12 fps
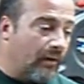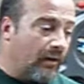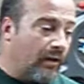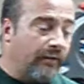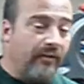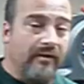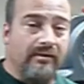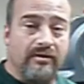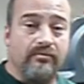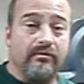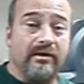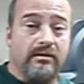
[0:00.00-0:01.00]
I think
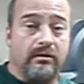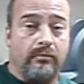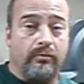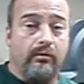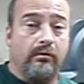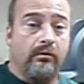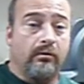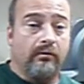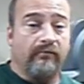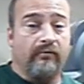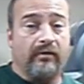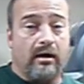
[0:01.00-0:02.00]
that's reasonable
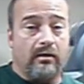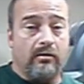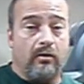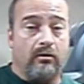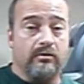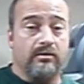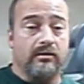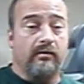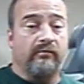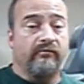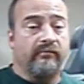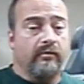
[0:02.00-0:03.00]
for an alcohol stove.